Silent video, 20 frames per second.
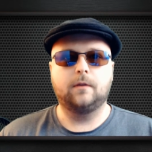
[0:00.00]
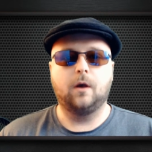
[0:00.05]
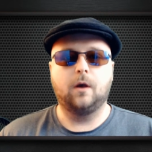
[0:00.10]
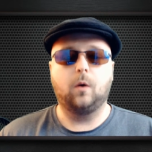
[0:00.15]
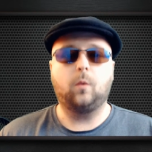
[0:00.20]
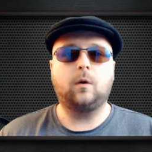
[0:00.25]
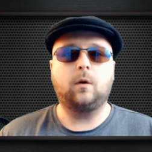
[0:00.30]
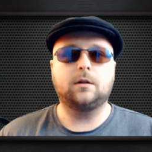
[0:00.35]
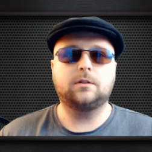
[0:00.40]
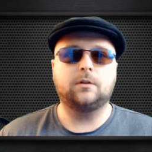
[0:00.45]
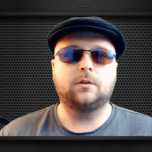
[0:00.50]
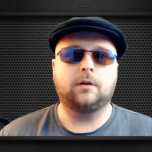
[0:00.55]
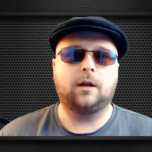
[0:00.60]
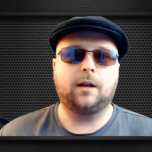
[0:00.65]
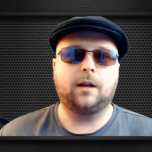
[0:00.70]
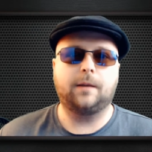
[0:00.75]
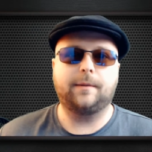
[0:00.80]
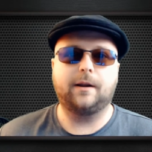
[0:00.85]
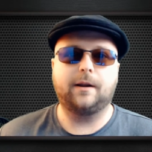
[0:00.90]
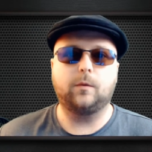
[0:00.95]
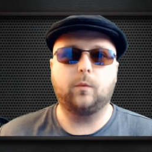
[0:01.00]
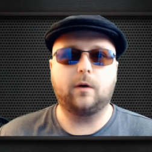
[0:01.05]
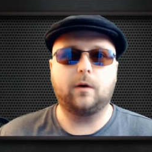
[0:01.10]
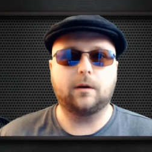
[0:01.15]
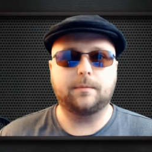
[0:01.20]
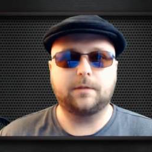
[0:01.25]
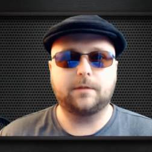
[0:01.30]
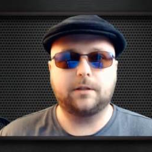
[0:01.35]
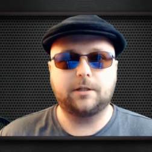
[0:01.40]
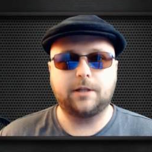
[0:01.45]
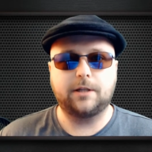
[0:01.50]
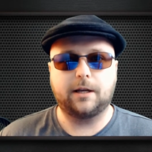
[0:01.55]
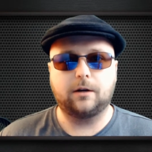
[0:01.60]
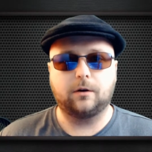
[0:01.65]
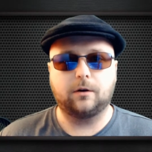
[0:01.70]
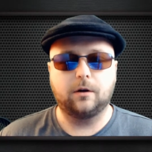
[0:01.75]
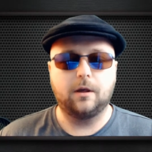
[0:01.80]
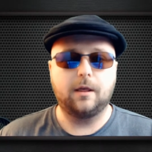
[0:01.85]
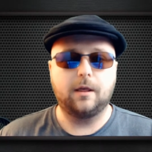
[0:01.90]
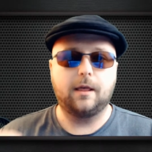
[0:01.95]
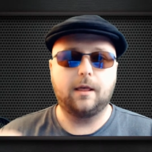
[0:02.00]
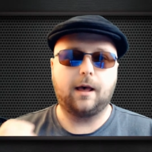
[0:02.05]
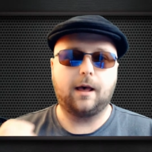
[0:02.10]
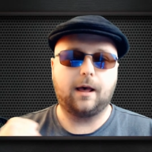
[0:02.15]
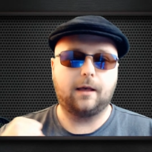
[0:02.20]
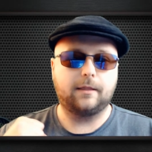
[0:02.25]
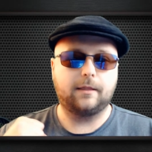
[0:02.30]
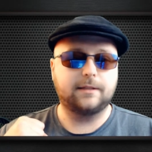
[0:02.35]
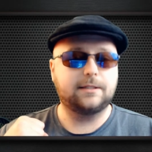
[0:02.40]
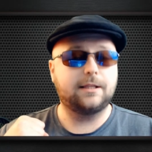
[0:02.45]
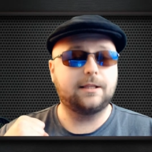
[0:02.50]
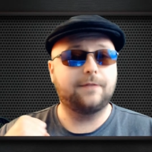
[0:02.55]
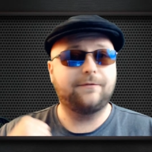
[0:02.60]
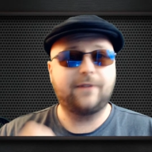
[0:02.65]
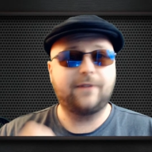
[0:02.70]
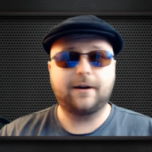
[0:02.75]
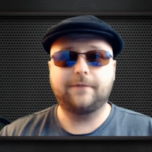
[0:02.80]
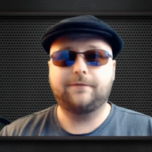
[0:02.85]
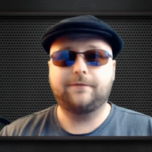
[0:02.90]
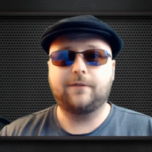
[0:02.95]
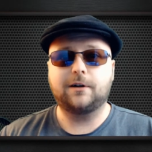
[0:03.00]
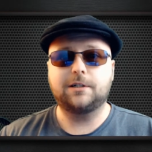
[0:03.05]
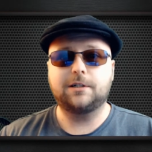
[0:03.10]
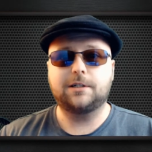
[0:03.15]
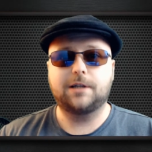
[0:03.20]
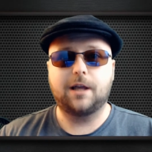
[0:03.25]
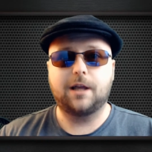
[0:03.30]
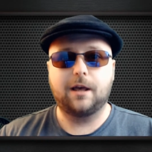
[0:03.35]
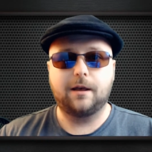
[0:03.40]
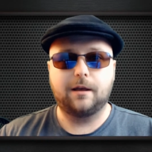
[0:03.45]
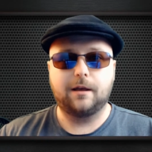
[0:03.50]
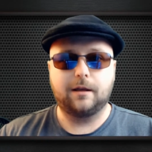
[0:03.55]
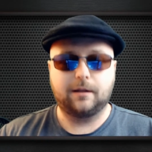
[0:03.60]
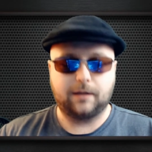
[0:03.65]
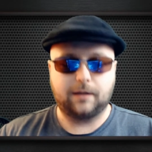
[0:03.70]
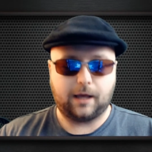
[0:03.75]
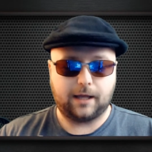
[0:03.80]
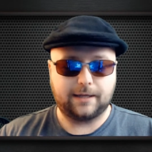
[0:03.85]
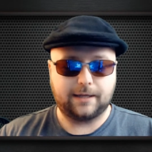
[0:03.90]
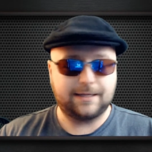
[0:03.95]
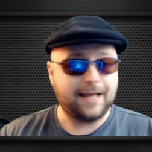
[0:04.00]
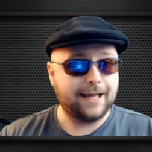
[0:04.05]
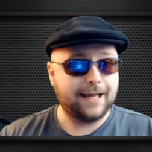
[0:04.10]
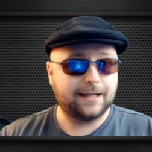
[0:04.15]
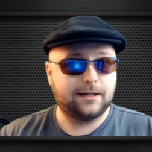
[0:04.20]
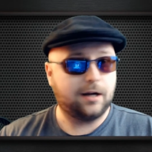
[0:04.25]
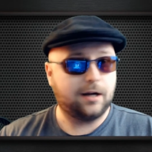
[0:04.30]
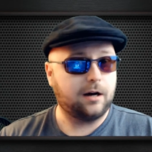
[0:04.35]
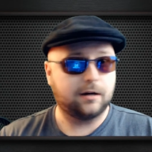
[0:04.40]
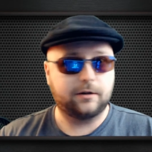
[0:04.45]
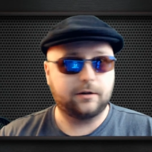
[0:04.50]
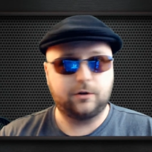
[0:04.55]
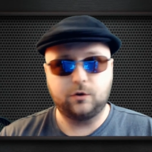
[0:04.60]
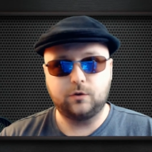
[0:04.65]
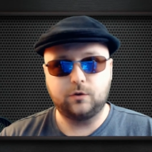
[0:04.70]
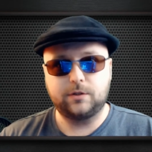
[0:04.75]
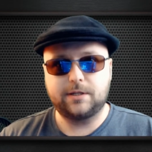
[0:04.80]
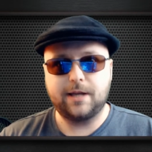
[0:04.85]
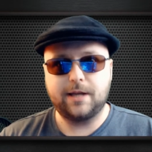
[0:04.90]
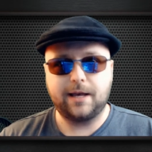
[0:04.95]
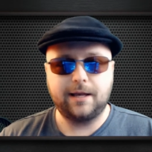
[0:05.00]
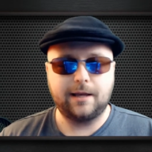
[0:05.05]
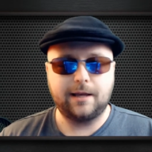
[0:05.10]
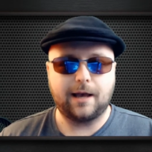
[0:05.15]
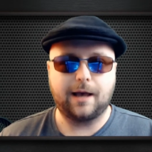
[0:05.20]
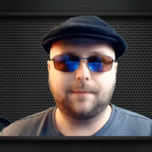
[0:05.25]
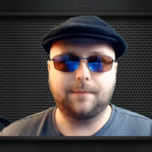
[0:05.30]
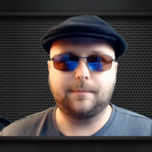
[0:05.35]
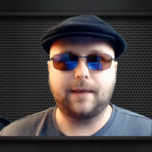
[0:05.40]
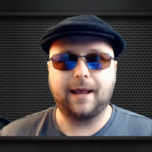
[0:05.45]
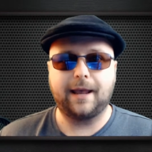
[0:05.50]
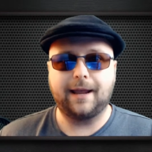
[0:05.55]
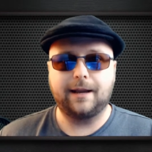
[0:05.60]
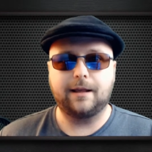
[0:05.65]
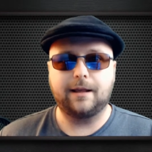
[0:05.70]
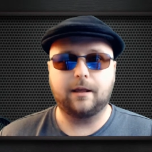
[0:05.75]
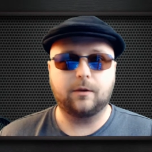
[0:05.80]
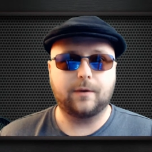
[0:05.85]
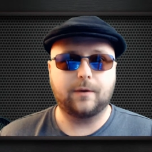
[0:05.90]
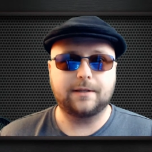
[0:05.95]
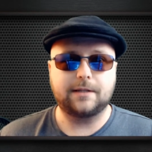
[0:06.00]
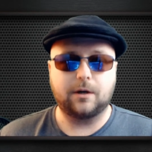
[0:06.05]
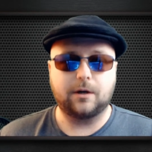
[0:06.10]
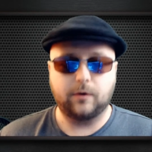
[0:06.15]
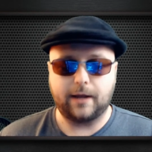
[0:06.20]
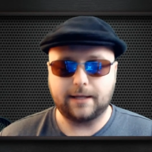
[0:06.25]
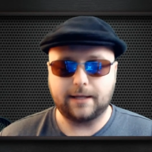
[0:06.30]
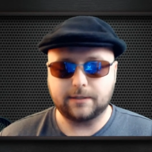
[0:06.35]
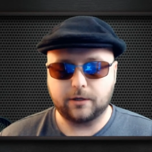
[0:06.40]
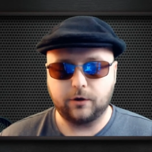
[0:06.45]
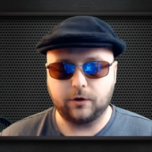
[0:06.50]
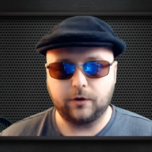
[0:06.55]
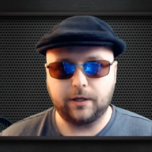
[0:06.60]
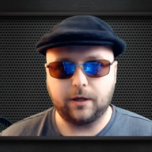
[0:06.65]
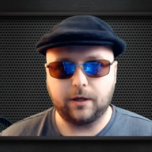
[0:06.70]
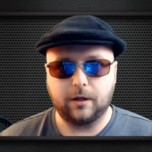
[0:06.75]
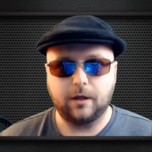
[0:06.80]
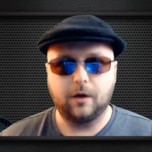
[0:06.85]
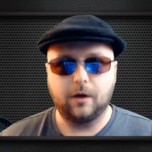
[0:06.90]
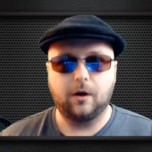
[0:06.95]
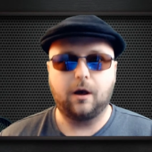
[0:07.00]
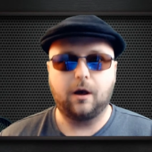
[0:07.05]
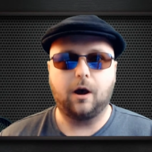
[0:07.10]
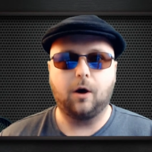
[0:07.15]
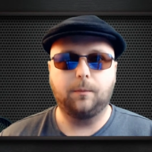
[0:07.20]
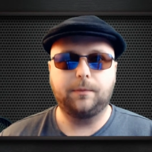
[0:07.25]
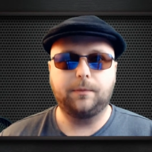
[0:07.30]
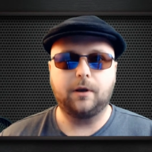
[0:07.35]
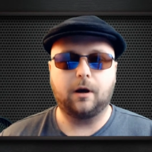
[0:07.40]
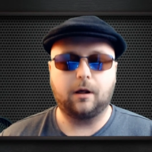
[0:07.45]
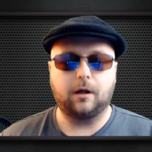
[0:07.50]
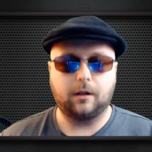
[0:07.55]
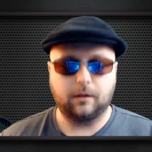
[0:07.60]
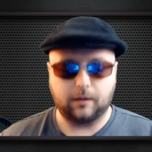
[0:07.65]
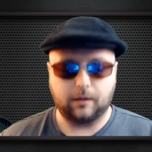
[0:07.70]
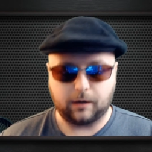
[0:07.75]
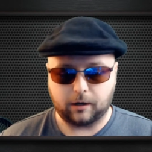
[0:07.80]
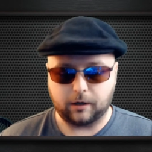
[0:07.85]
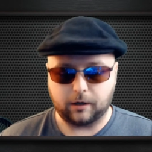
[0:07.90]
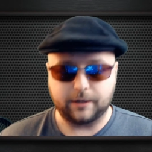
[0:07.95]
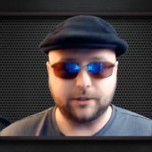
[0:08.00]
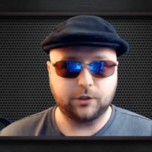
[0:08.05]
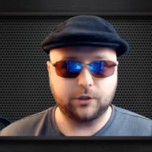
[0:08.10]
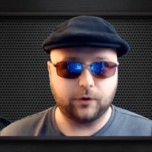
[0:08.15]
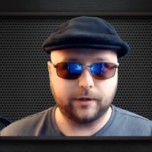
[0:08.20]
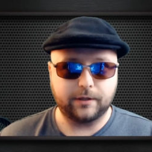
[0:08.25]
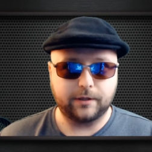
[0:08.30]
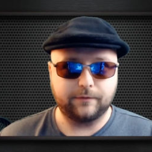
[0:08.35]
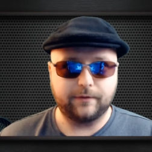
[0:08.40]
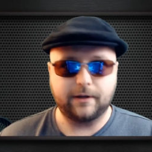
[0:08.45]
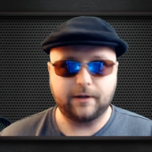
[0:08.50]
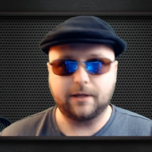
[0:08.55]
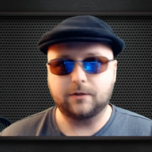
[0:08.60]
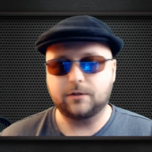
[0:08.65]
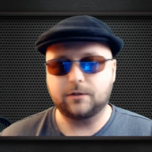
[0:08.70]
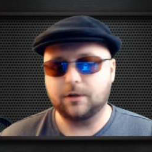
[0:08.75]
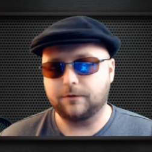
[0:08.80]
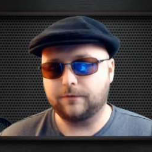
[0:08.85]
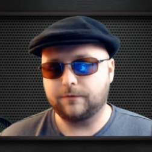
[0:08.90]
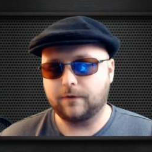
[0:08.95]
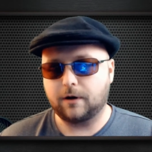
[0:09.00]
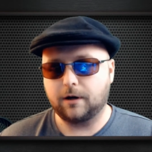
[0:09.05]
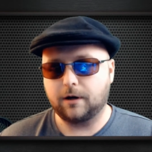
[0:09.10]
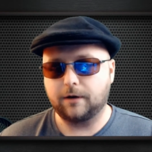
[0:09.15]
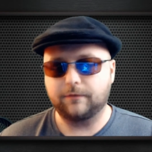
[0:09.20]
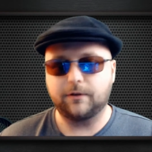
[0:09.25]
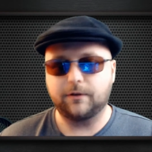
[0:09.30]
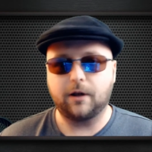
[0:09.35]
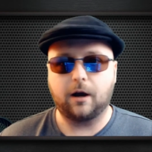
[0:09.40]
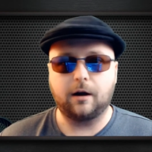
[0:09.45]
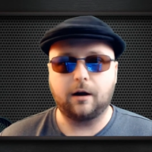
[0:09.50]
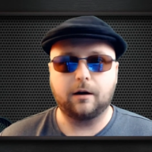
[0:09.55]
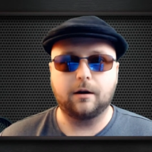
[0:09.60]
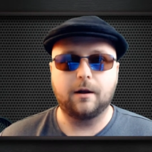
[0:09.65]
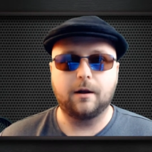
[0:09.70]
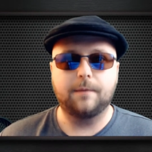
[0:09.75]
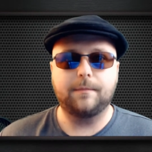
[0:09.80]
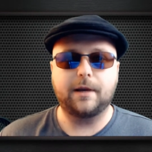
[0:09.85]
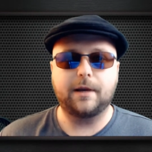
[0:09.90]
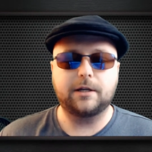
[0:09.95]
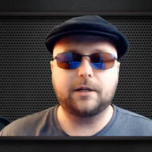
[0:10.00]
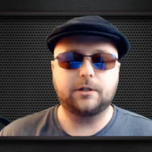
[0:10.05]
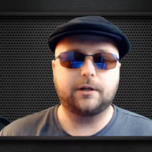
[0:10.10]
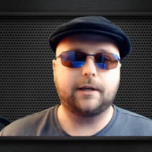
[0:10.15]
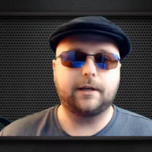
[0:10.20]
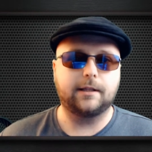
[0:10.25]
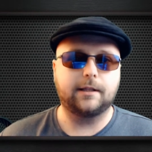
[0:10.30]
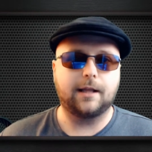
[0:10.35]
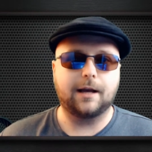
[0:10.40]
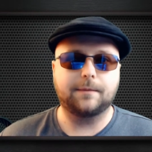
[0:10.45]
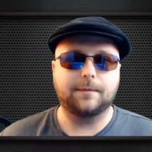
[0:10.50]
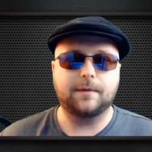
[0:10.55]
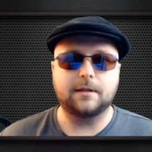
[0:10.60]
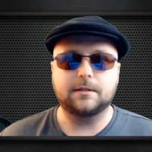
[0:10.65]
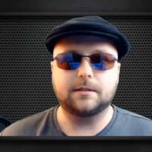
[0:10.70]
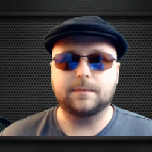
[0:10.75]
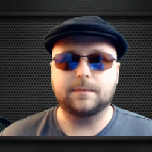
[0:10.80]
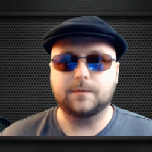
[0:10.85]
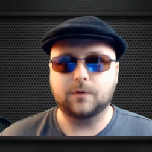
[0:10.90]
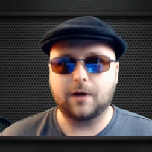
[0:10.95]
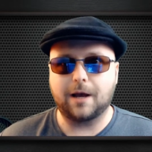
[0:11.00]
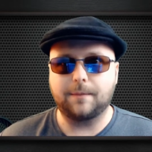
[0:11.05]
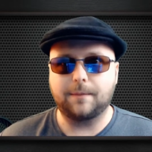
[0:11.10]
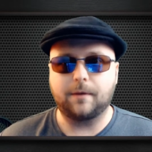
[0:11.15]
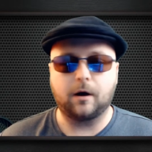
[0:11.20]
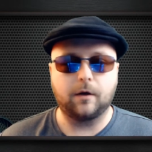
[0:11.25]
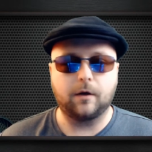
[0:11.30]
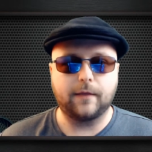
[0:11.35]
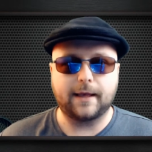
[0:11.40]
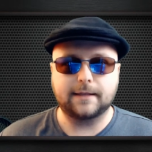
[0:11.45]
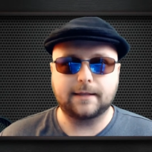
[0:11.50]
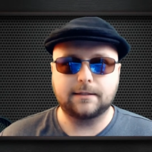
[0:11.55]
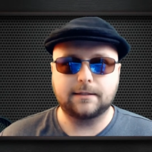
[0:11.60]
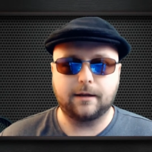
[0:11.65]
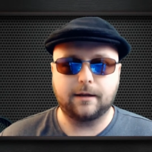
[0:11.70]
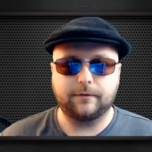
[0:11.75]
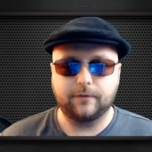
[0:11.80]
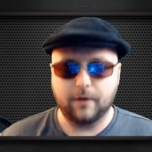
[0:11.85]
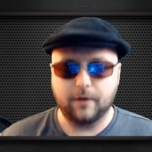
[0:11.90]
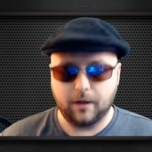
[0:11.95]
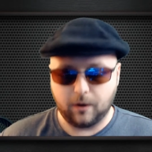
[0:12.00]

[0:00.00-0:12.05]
What's going on, everybody? Welcome to the channel. This is the very first Tech Talk Tuesday. I'm Eddie, otherwise known as Kuya. Hope y'all are enjoying the video so far. If you are, make sure you hit the like button, subscribe, all that stuff.